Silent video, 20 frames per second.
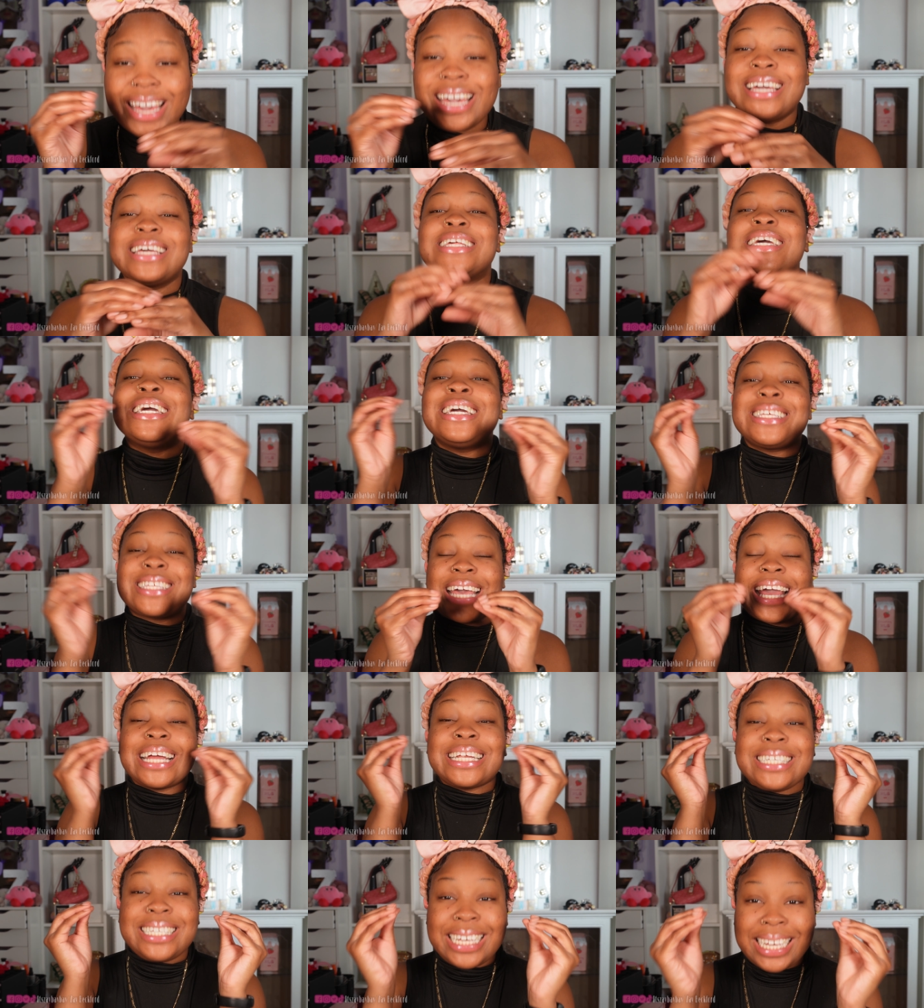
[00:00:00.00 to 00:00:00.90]
It is
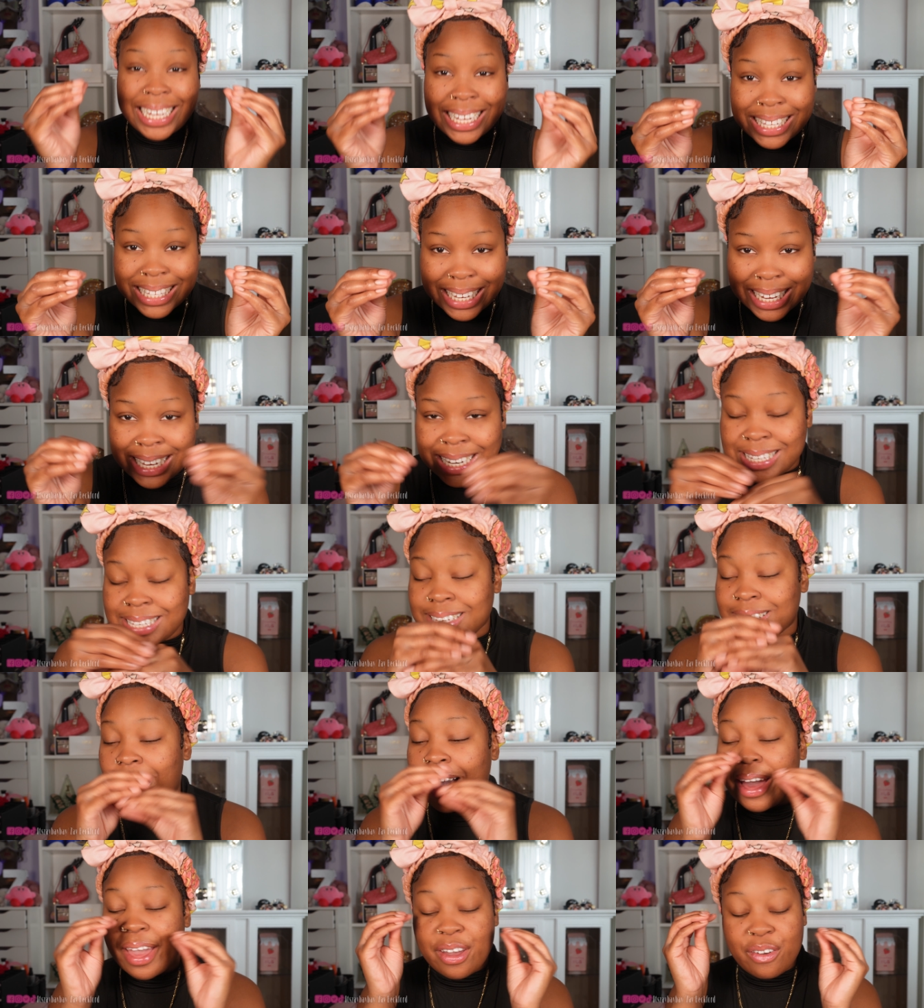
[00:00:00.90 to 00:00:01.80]
a tint. It is
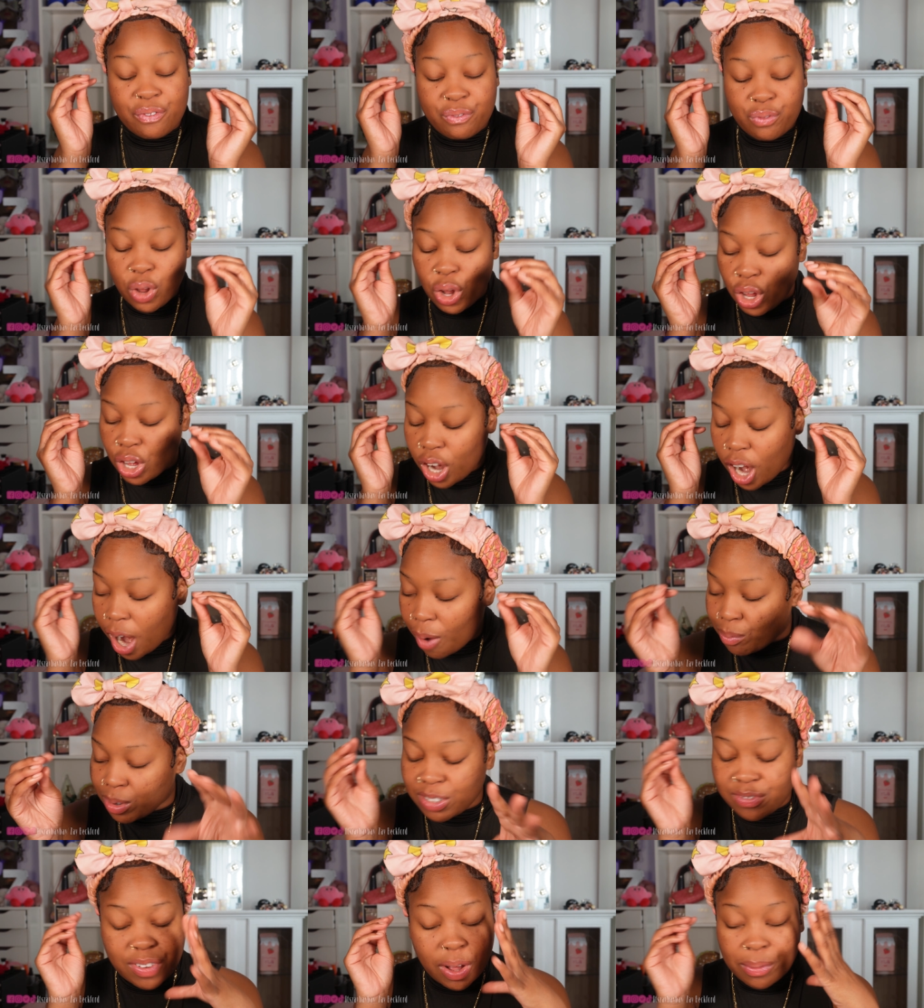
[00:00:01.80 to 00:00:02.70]
not a full
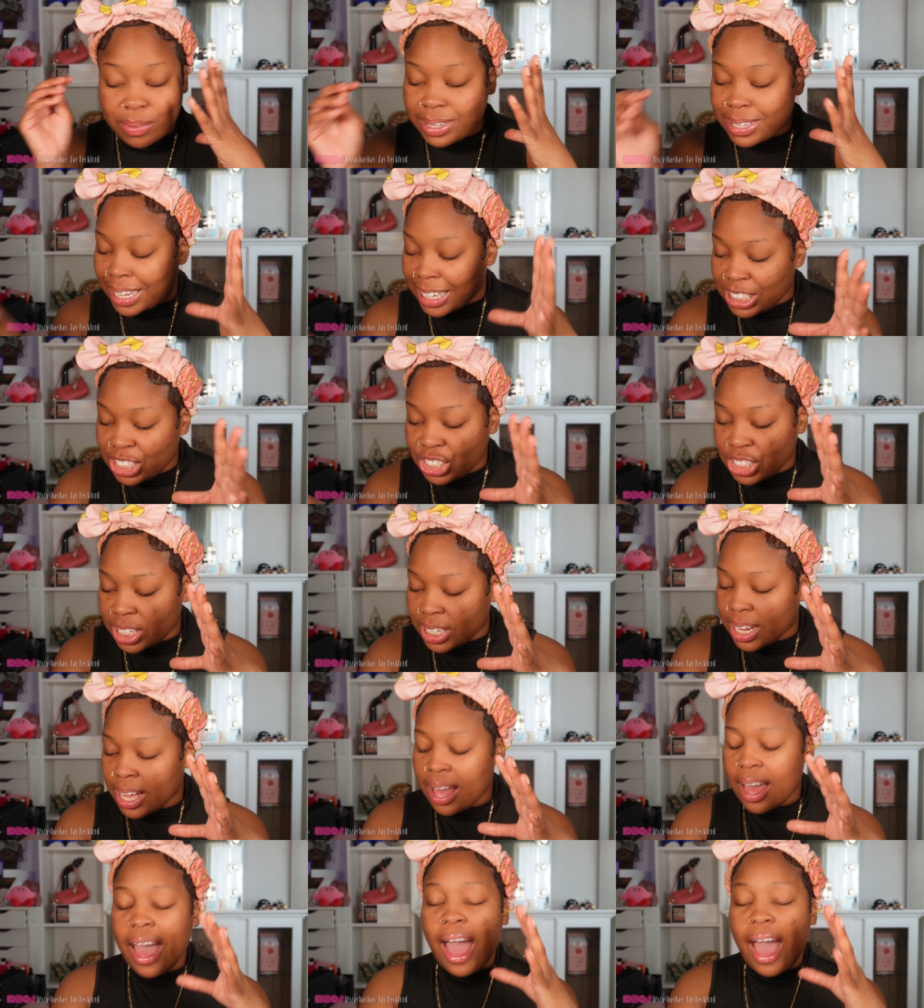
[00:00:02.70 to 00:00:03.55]
coverage foundation.